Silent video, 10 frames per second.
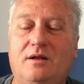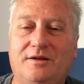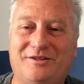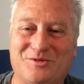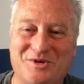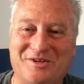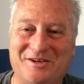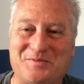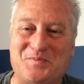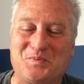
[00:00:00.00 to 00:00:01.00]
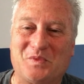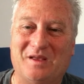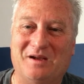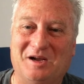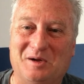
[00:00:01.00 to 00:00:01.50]
So with that,
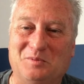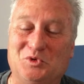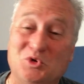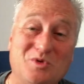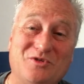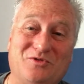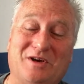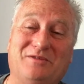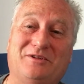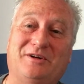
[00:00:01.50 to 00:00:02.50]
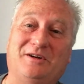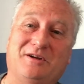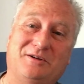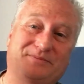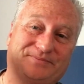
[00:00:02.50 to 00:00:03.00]
do me a favor and go
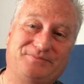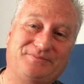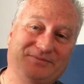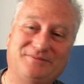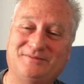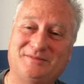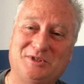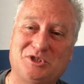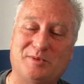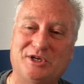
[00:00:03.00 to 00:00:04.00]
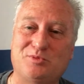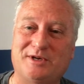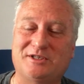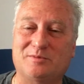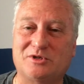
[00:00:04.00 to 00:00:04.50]
and smash my
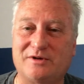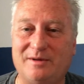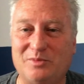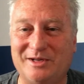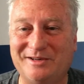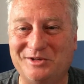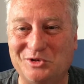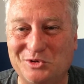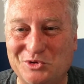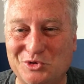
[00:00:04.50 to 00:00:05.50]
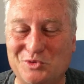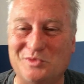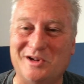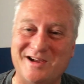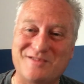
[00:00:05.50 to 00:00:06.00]
subscribe button on YouTube,
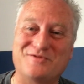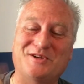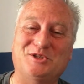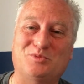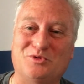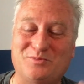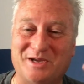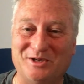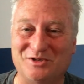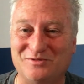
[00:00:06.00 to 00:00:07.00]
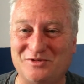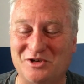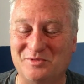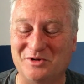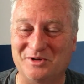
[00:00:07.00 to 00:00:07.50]
like the Facebook page, and
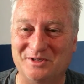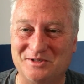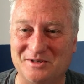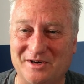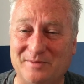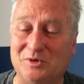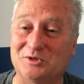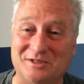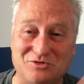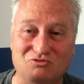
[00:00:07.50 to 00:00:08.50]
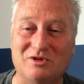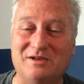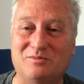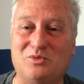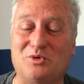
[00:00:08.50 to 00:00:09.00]
follow me on Instagram, because that's really
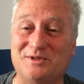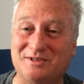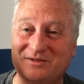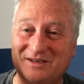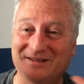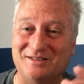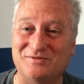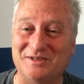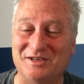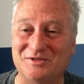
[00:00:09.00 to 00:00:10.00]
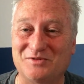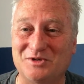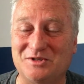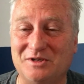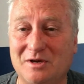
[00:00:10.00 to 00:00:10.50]
important so you get these videos
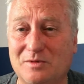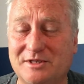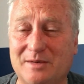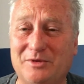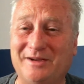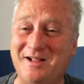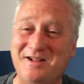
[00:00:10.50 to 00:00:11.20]
first and you know what's happening.